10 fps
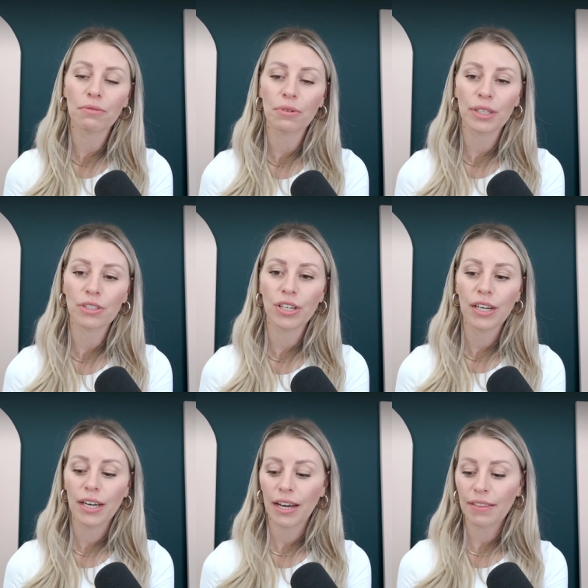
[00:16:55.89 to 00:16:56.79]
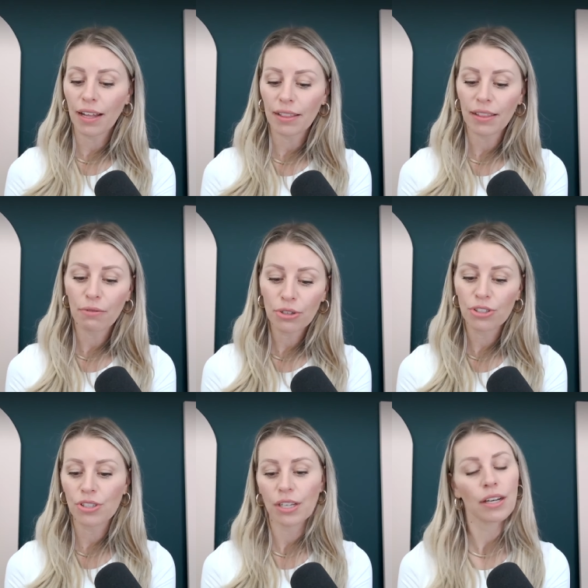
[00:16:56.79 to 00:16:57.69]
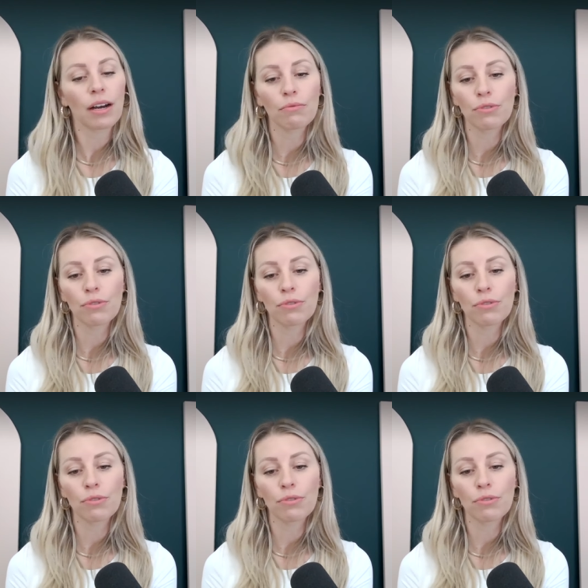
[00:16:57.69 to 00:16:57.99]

leverage. And that leverage is going to come